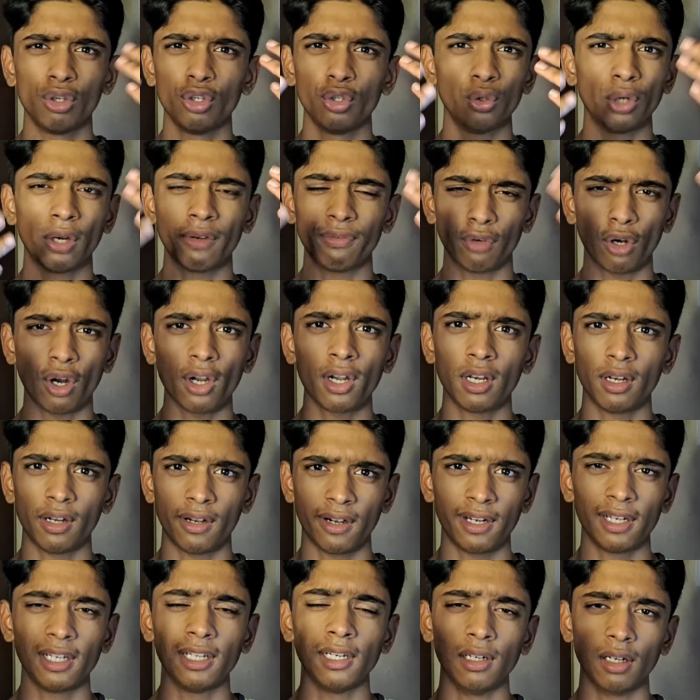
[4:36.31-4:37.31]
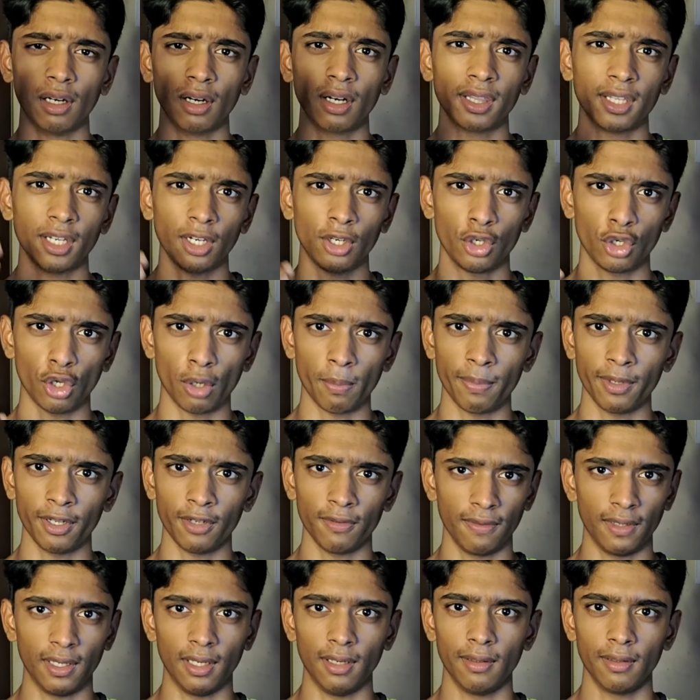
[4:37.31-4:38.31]
you have not really learned that topic
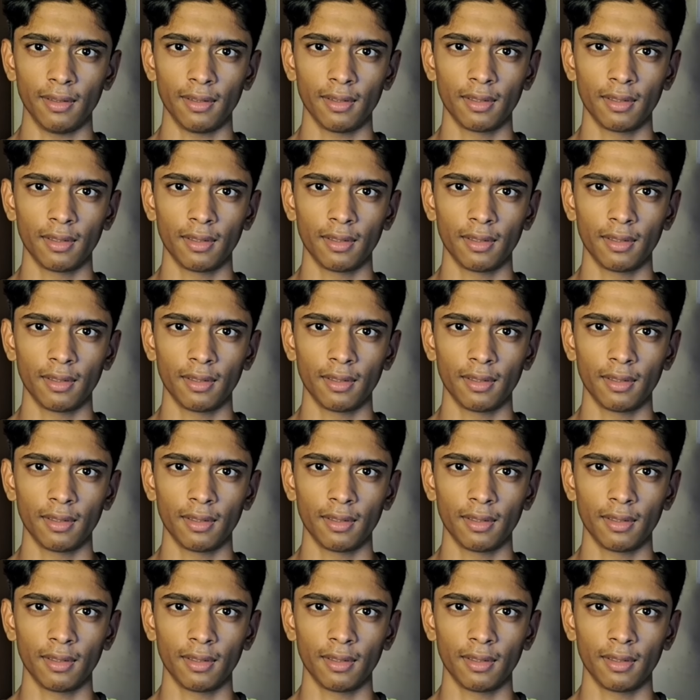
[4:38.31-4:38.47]
well.